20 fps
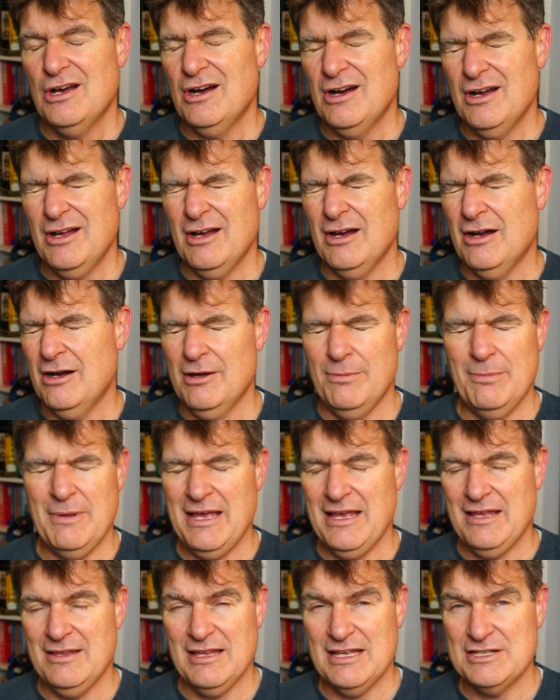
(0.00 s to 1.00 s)
oh
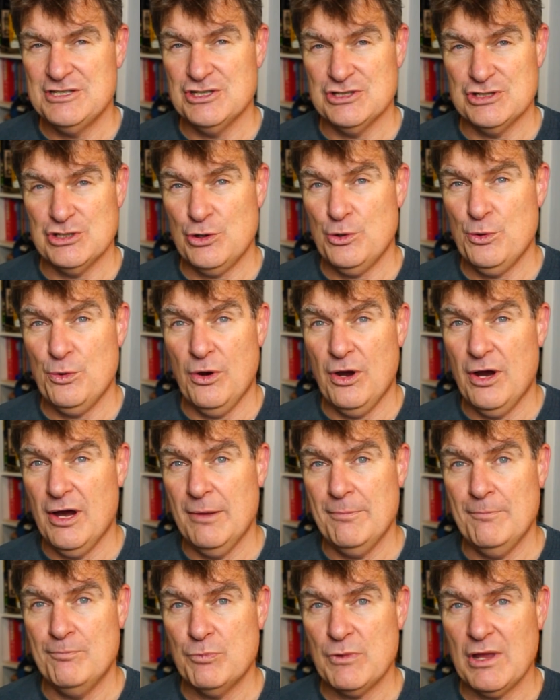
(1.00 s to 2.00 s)
man, that's just a
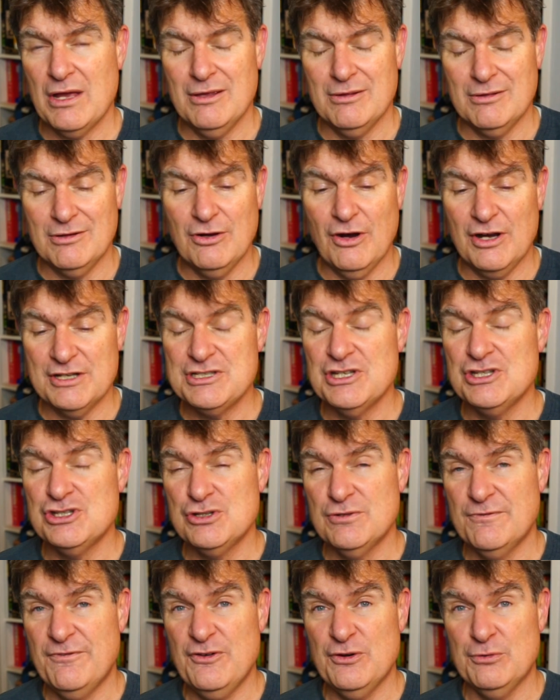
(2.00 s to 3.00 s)
crime. Glycine
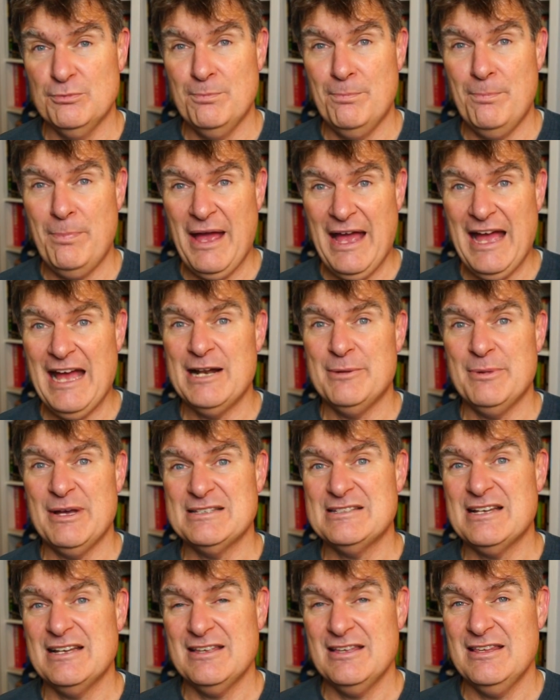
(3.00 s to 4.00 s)
should feel bad about
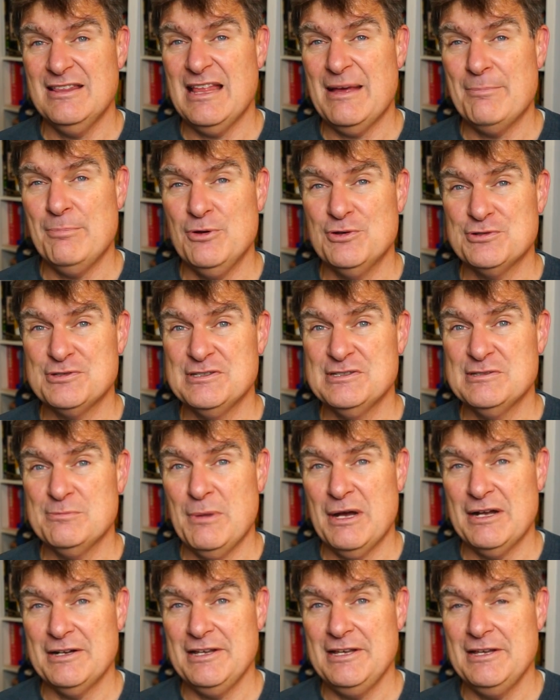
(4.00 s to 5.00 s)
taking that person's
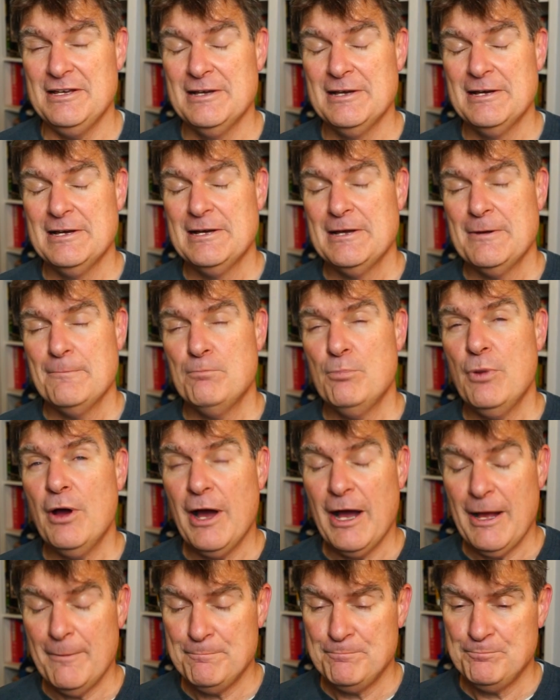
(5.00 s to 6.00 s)
money.
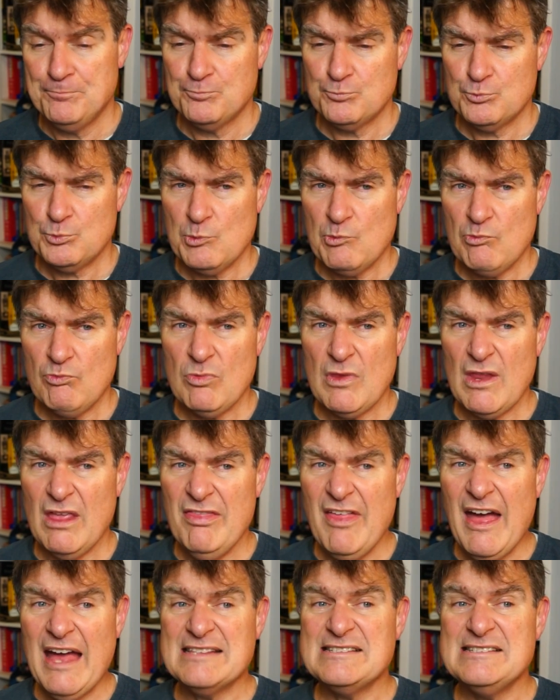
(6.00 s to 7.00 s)
But
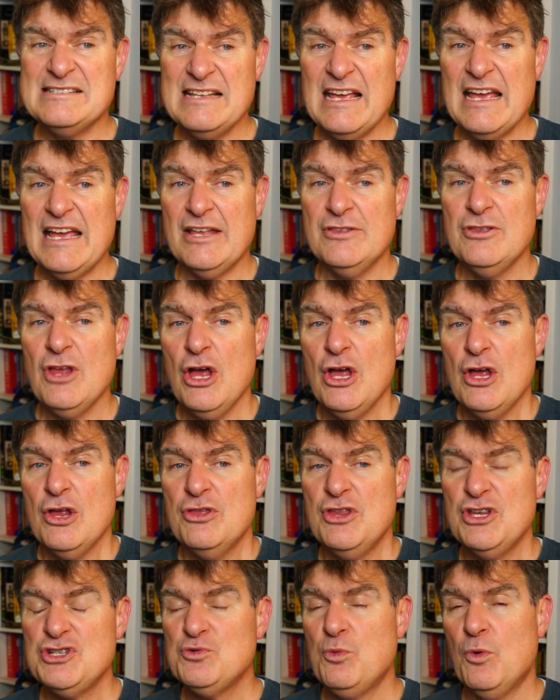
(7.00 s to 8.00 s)
that said,
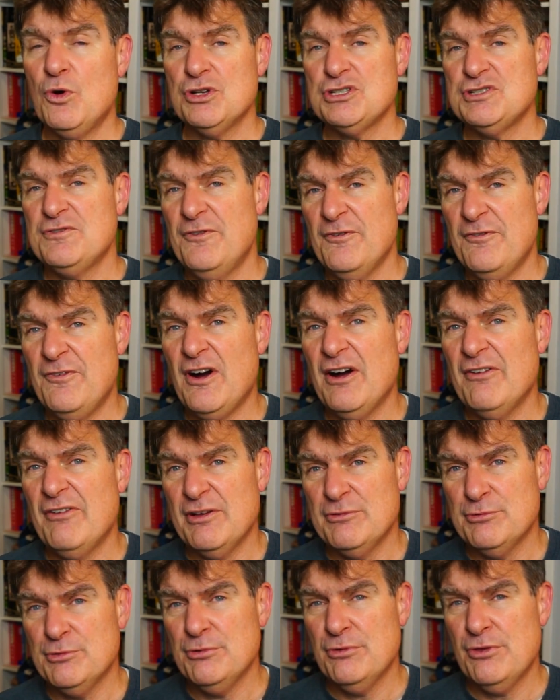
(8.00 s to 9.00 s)
this watch for
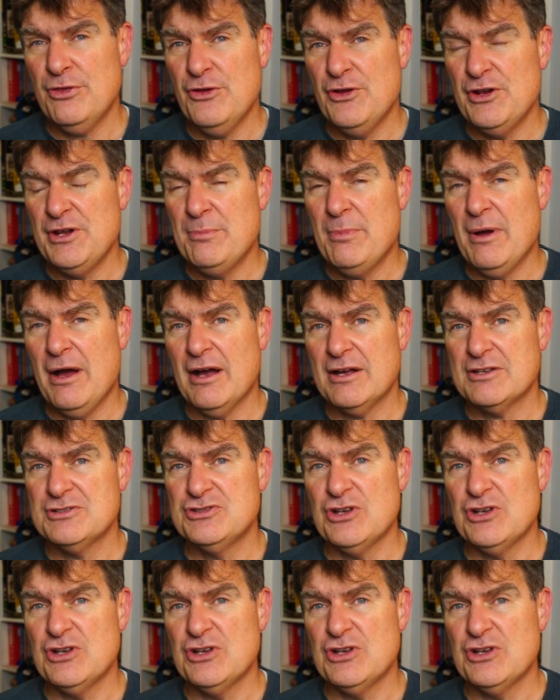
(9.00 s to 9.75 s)
$530